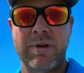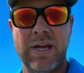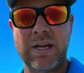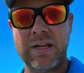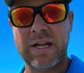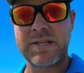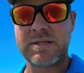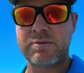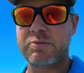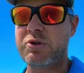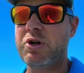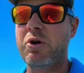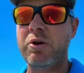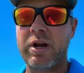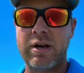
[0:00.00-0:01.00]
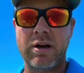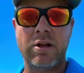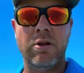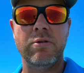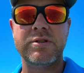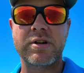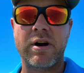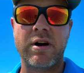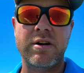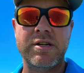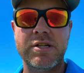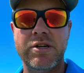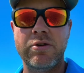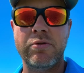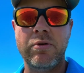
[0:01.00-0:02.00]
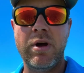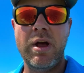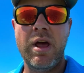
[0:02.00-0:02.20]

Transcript: being it's getting close to R2.